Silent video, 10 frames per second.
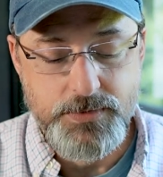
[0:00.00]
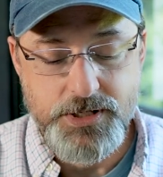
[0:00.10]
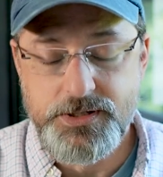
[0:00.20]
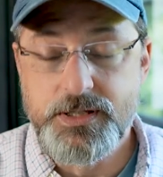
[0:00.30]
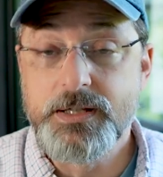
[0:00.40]

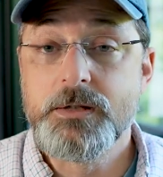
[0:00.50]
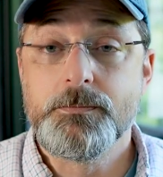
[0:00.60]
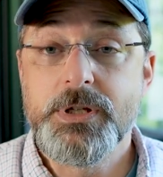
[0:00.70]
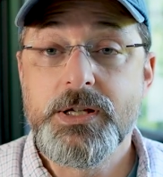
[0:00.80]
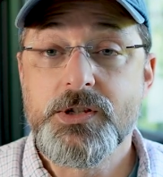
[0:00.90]
This thing
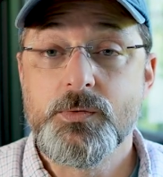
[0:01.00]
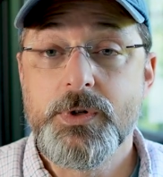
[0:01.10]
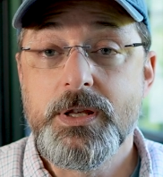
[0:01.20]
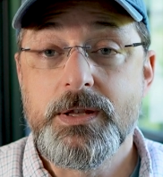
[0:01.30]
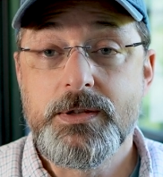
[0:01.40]
competes
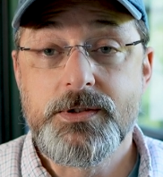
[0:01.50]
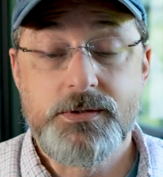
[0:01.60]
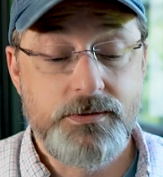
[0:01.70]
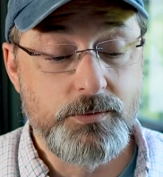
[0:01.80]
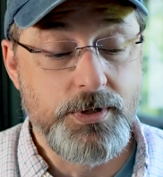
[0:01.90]

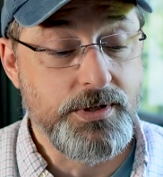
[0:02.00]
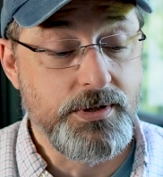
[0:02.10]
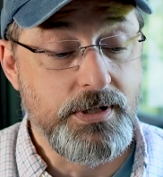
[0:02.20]
with